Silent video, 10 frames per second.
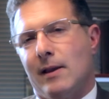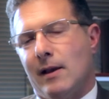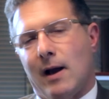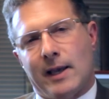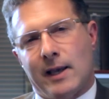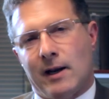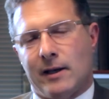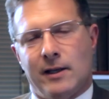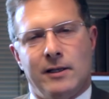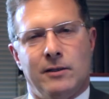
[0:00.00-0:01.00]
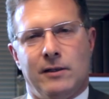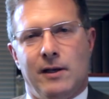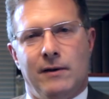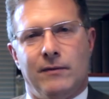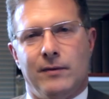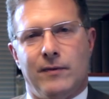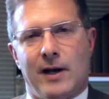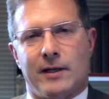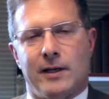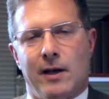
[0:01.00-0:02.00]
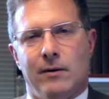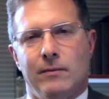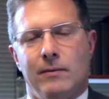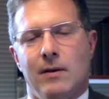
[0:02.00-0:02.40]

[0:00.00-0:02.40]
I cannot get into every fact now,